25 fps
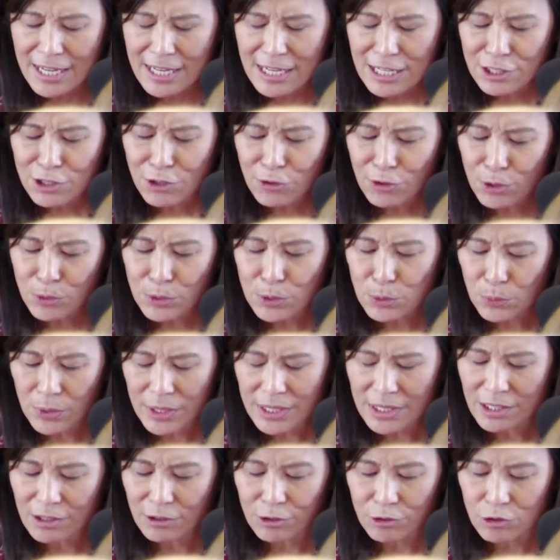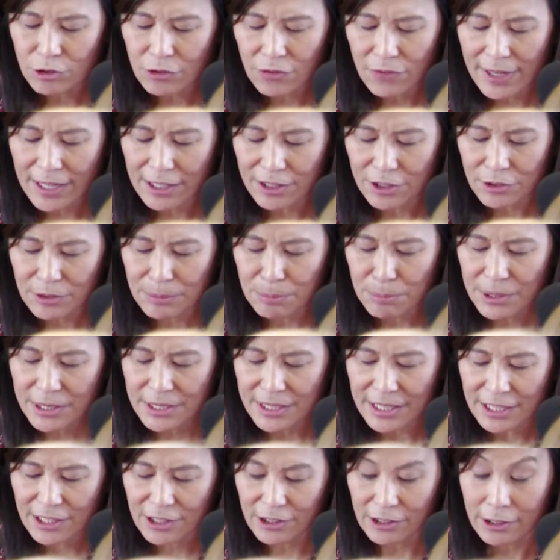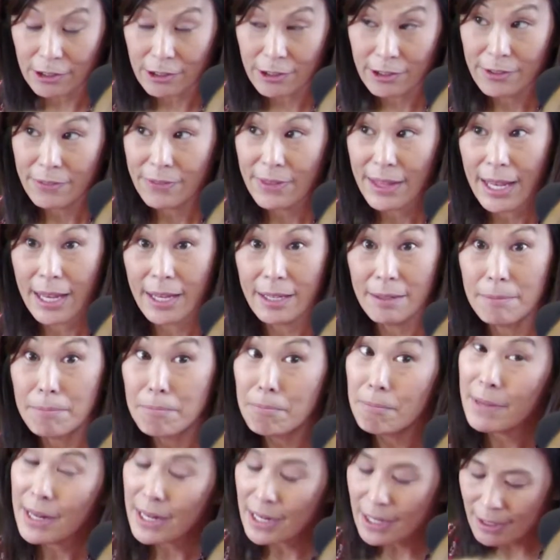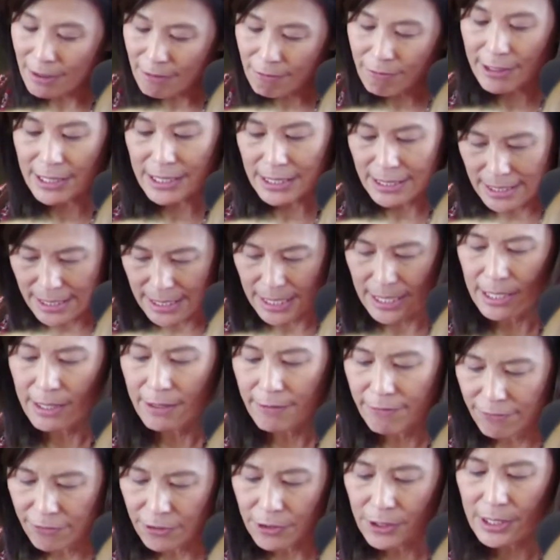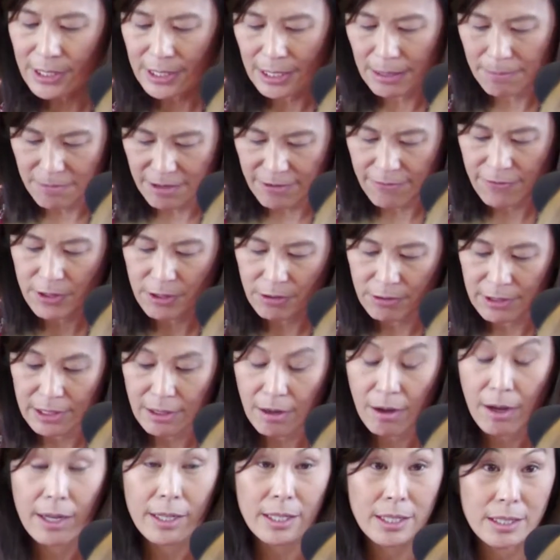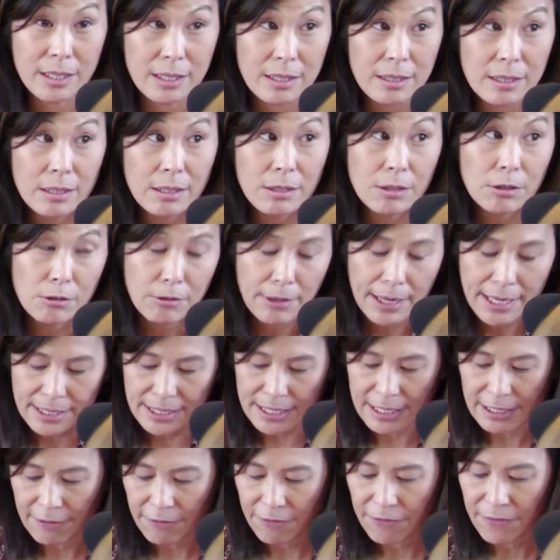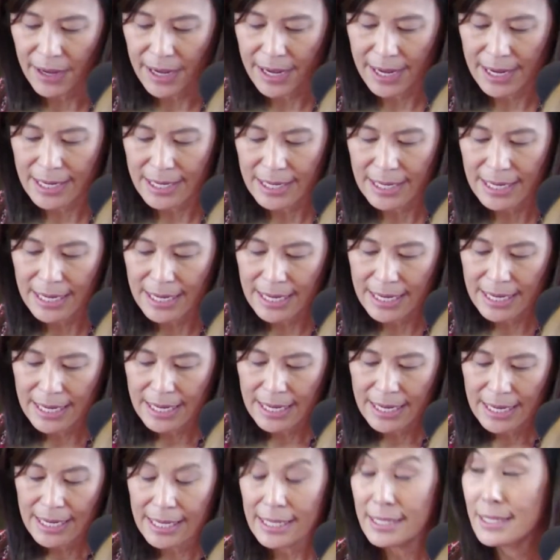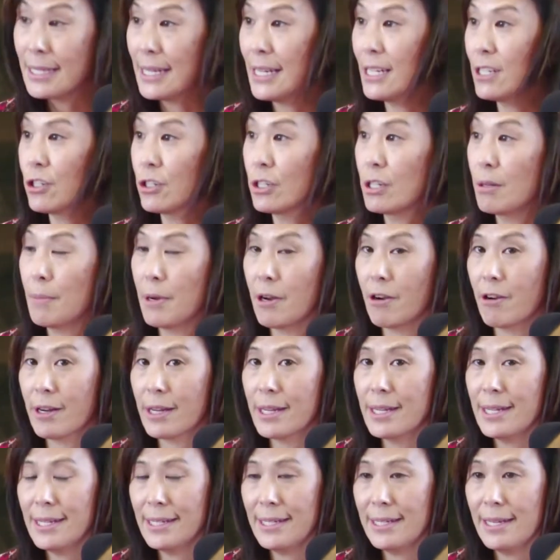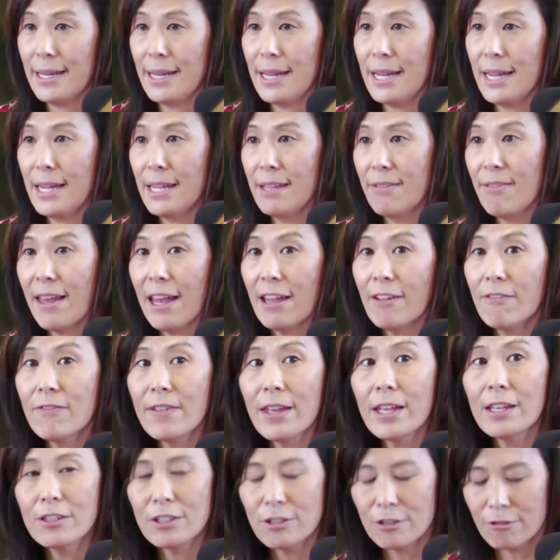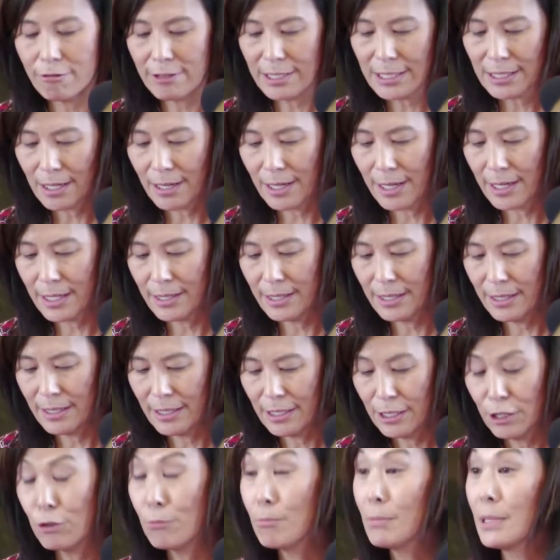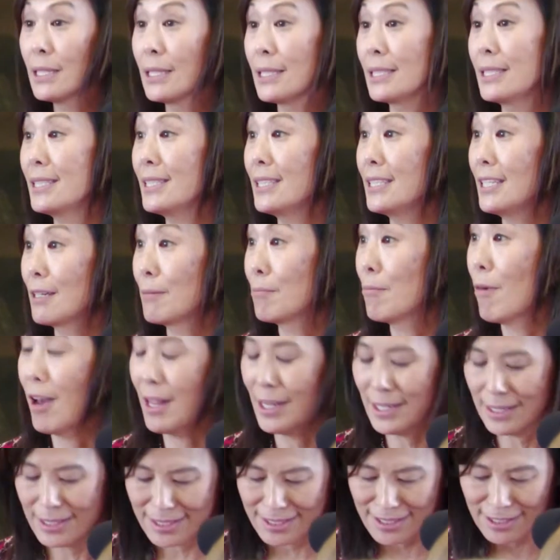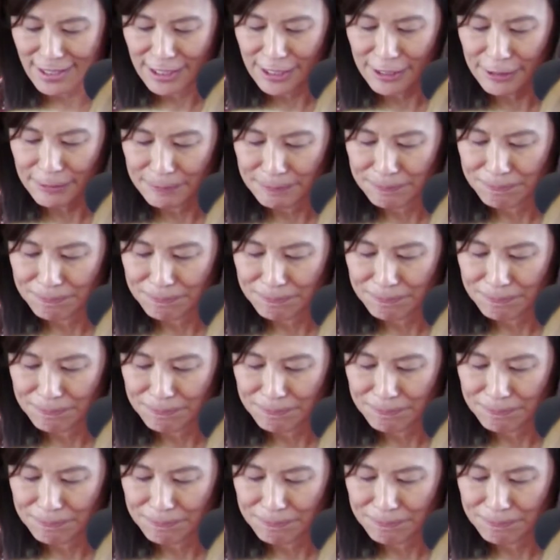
So there was one cultural value in particular that may resonate for some of you in the audience who identify as Asian American, and that value was on humility and modesty.